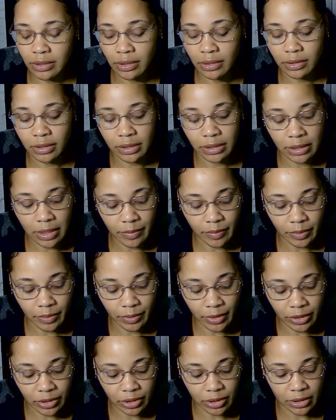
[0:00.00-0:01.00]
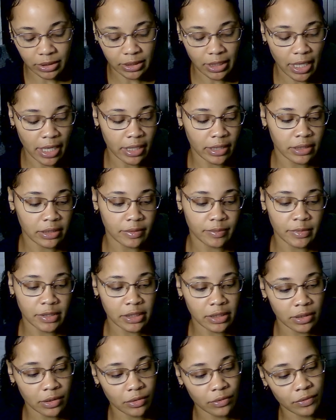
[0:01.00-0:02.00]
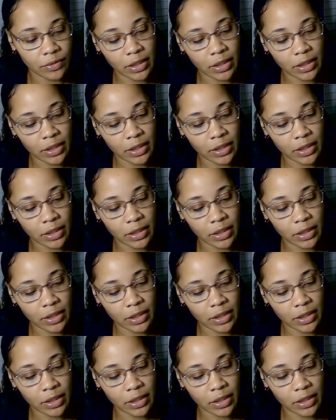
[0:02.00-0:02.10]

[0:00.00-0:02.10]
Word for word: There's a separation, sadness, missing you,